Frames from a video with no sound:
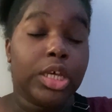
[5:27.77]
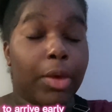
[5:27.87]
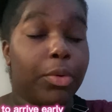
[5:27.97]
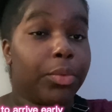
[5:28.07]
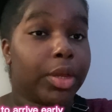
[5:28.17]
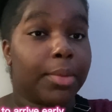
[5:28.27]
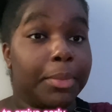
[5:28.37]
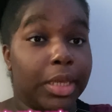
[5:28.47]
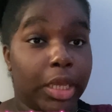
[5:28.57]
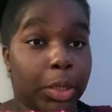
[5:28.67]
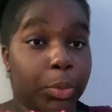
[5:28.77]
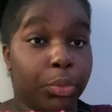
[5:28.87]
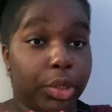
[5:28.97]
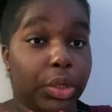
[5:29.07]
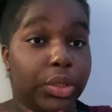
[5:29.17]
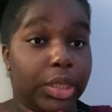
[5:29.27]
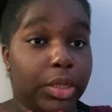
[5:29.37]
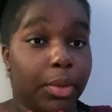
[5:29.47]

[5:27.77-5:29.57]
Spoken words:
I would recommend everyone go get their